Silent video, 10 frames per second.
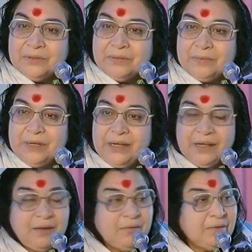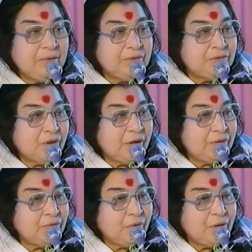bringing joy
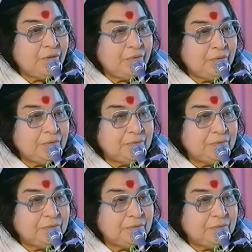to all of you.